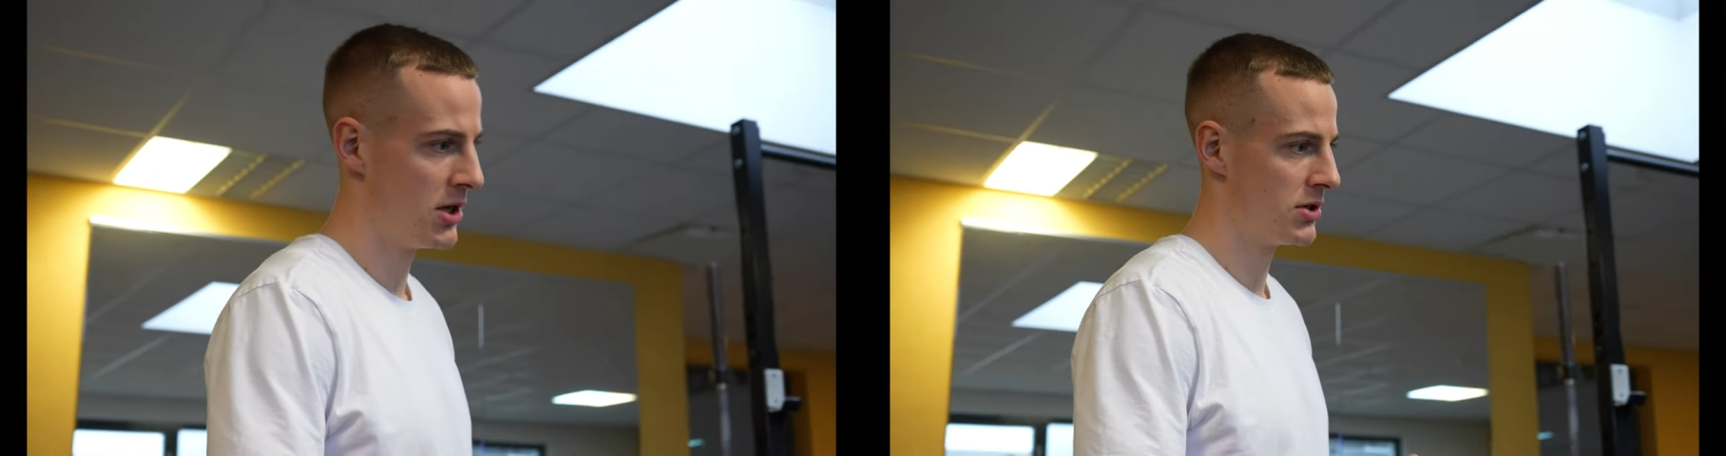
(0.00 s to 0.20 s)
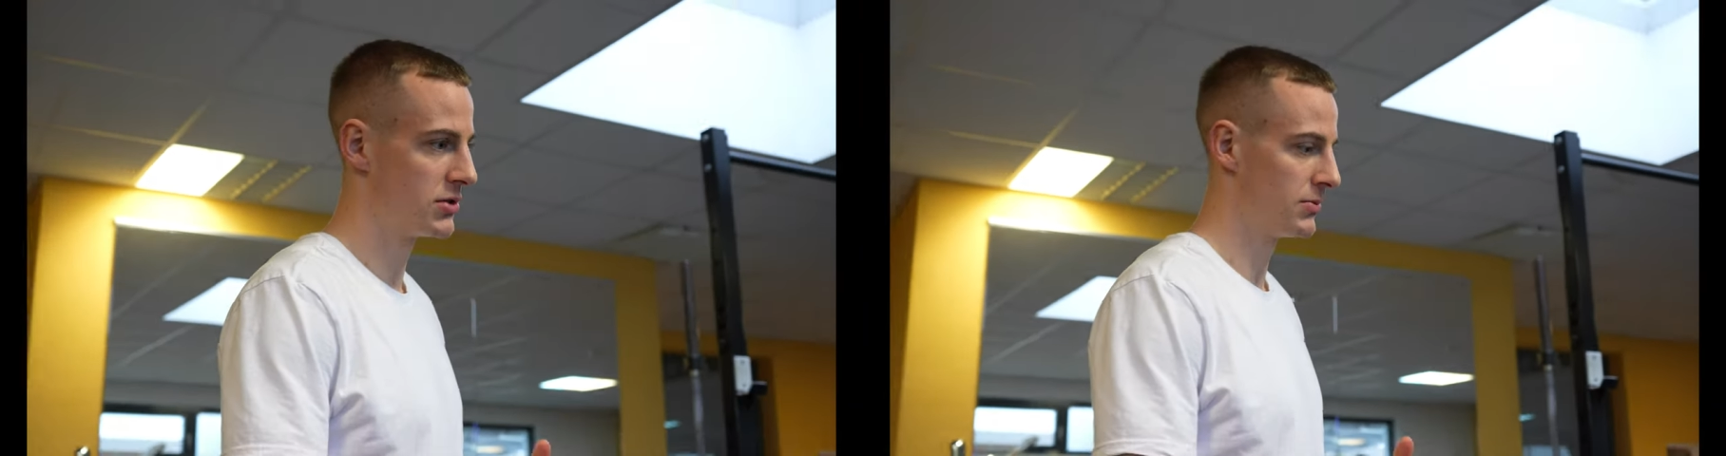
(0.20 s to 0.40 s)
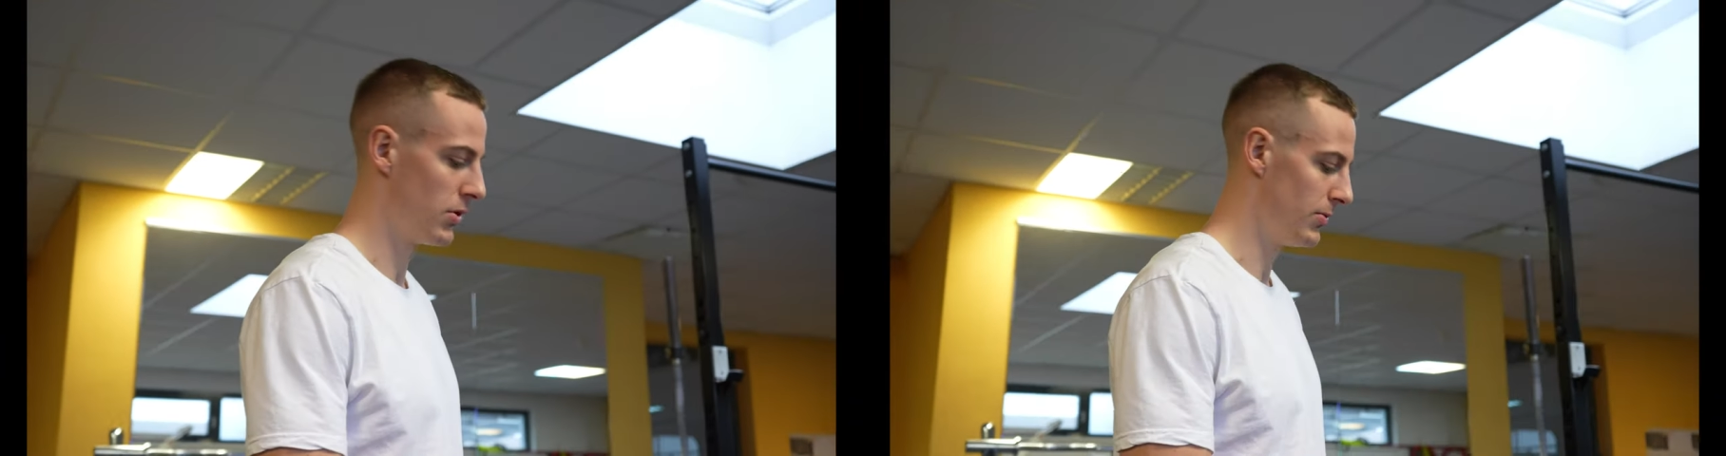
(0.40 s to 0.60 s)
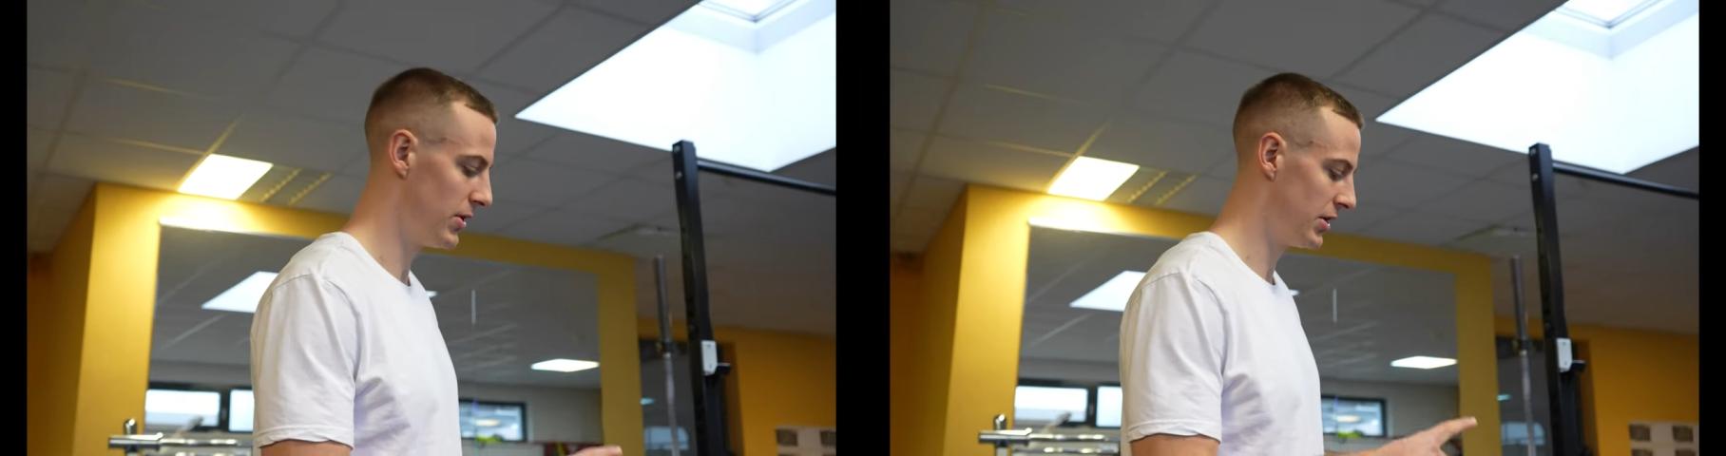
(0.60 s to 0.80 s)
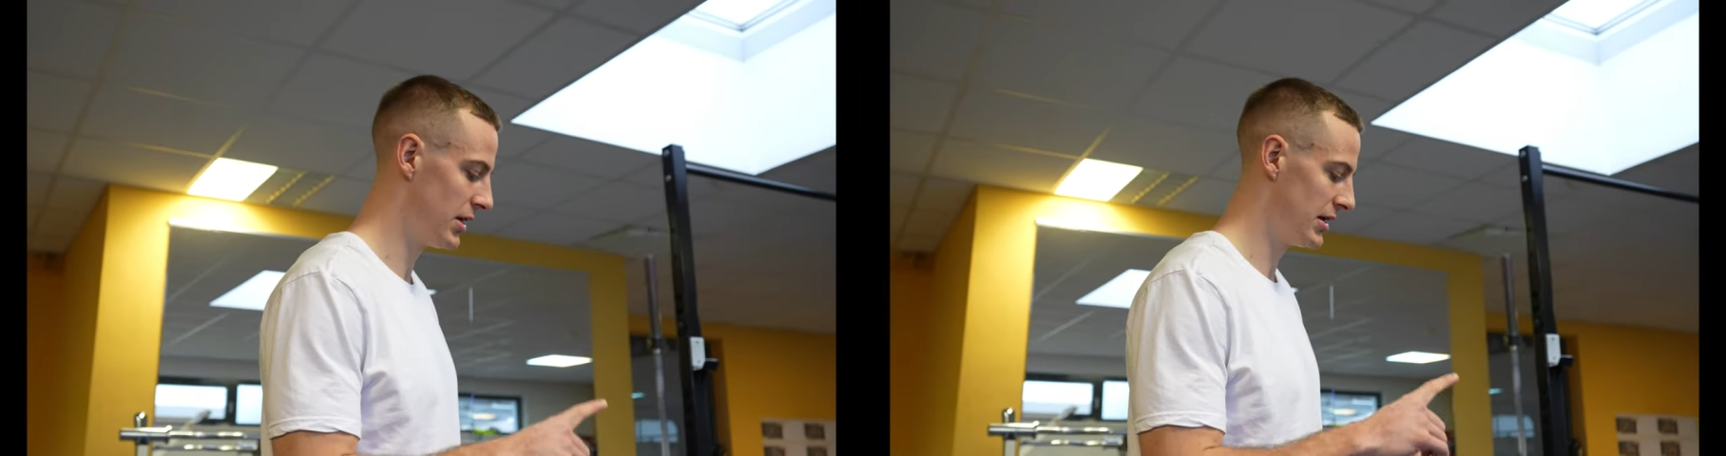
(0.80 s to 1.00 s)
do some
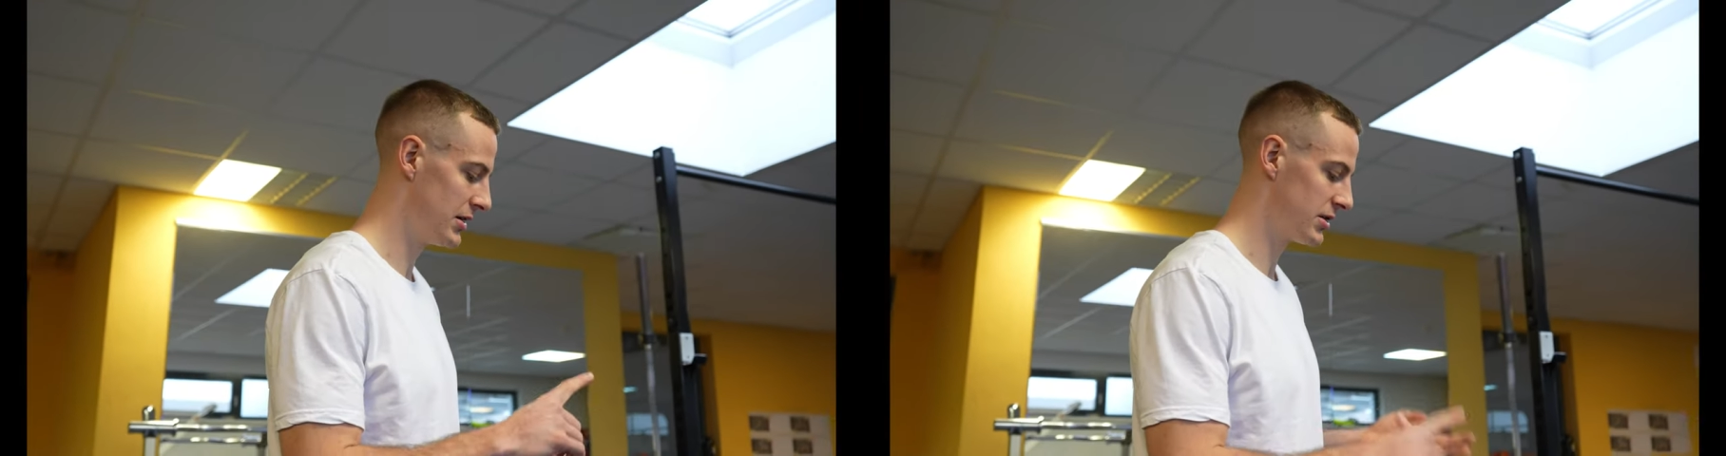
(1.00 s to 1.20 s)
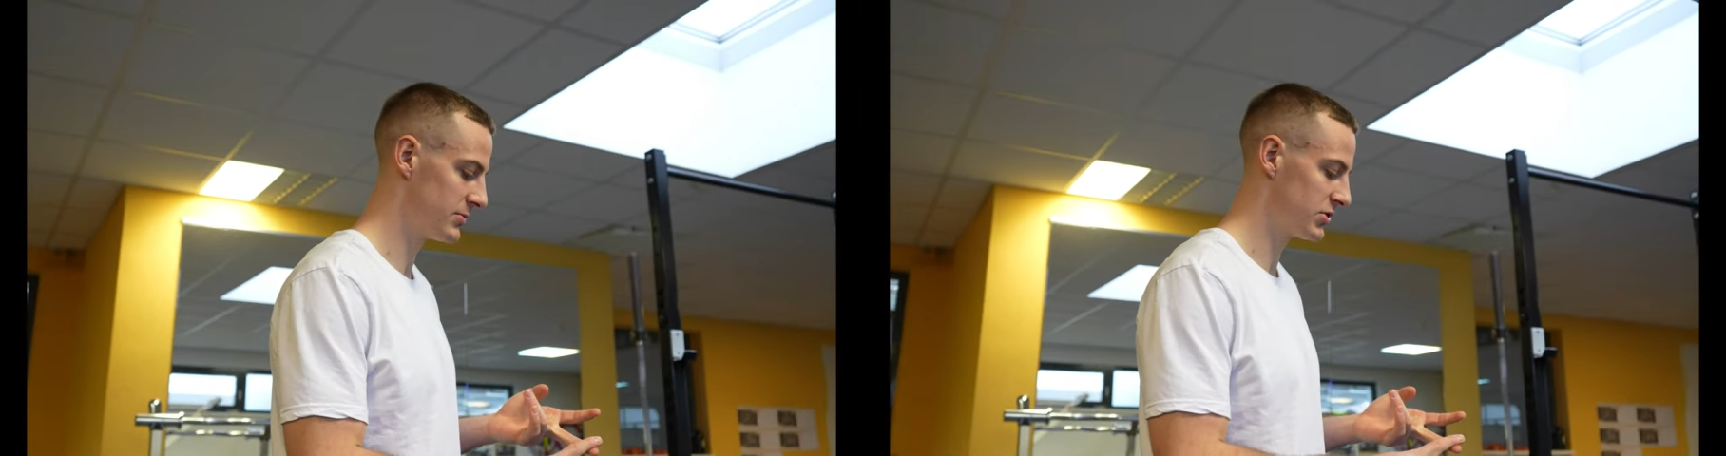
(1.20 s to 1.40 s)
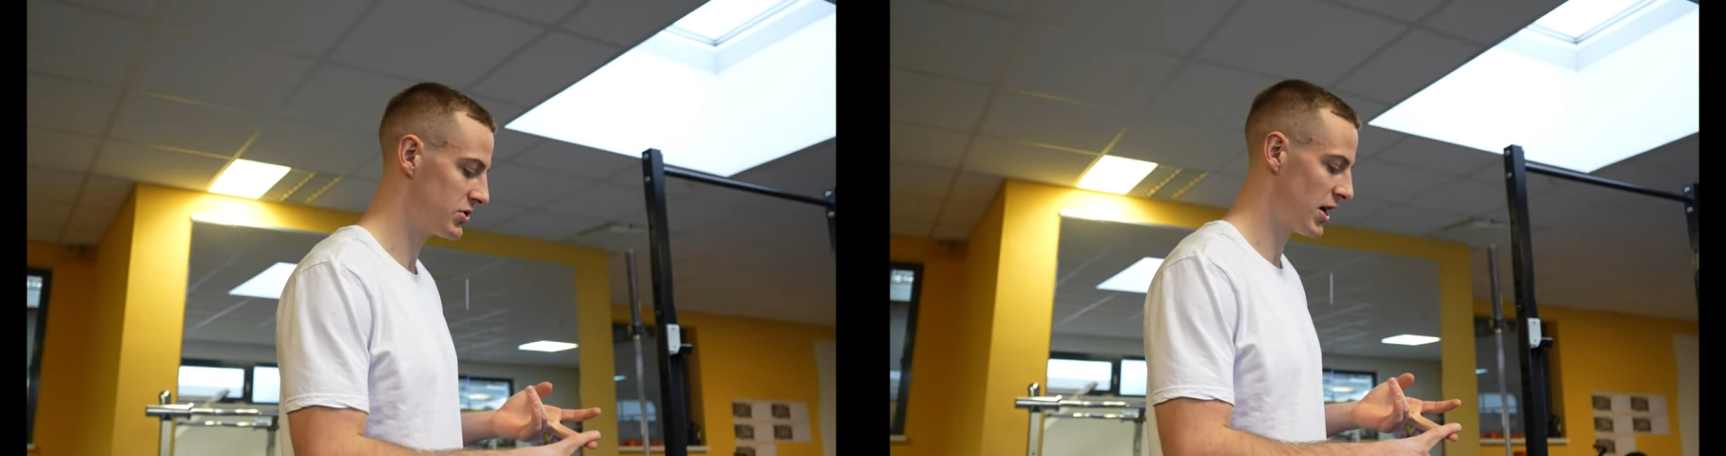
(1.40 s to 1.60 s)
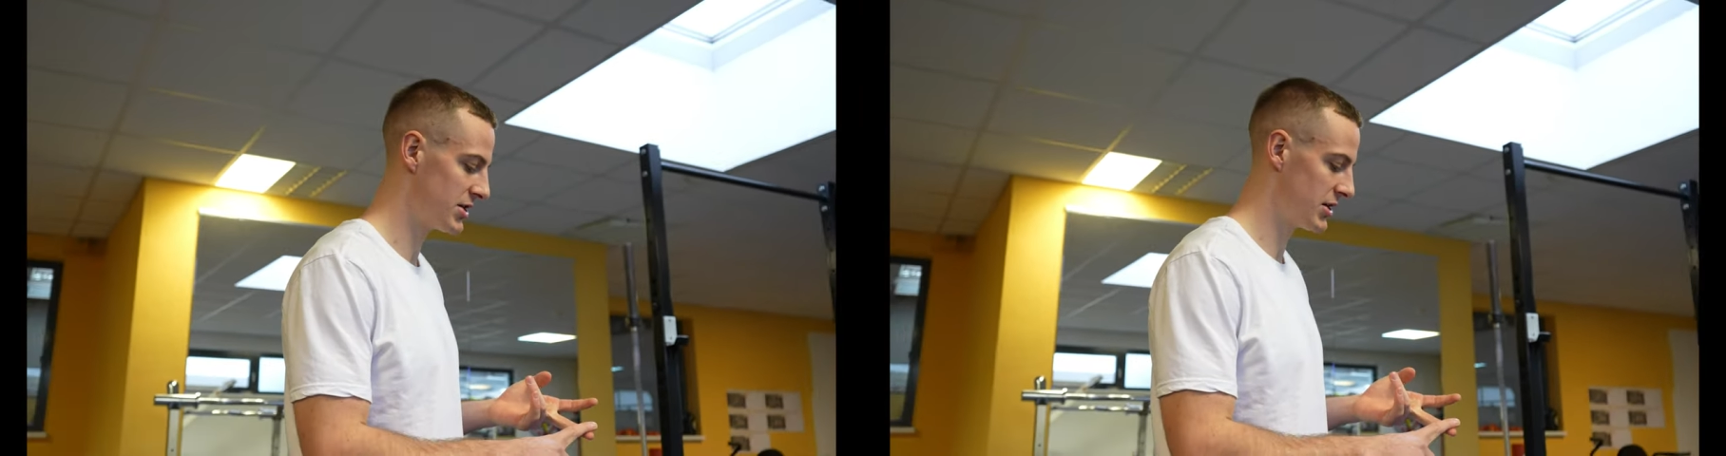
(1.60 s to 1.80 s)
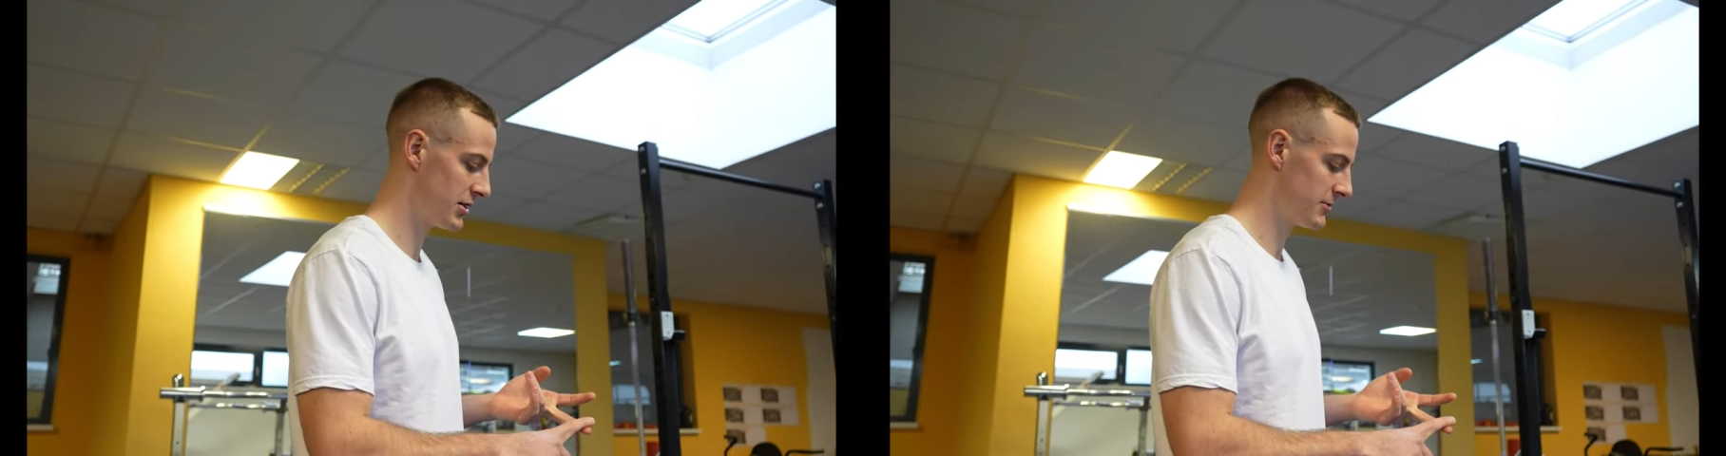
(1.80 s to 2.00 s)
mobility, some
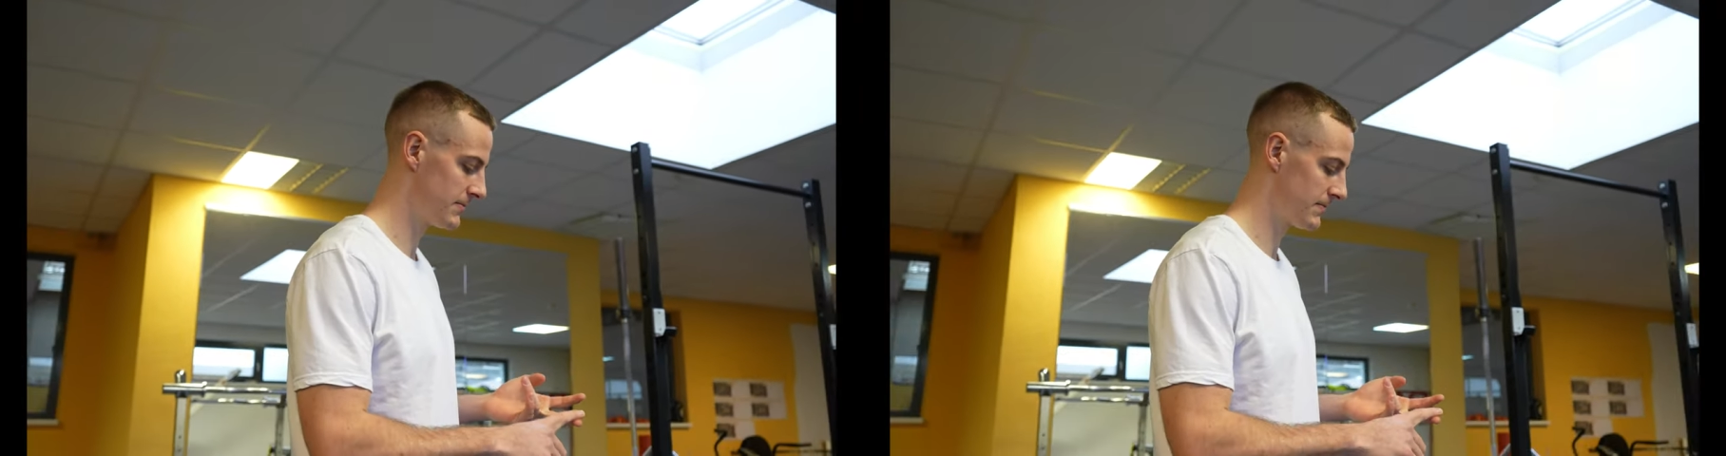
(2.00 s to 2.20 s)
stretching.